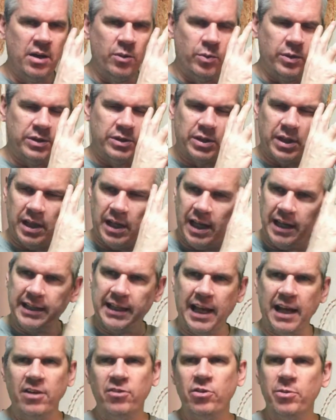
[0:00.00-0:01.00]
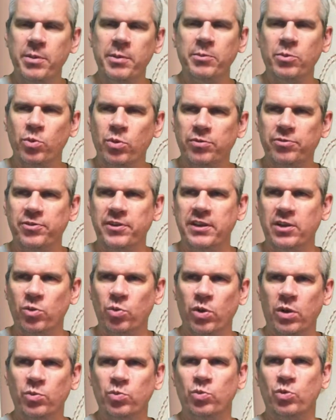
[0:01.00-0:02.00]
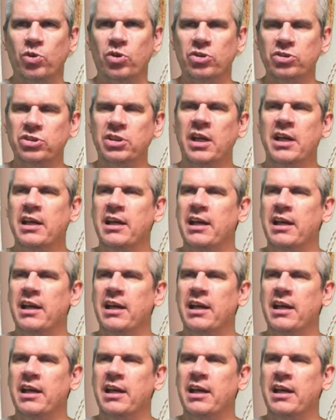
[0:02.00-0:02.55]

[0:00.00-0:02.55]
which I can't remember what figure 1 was.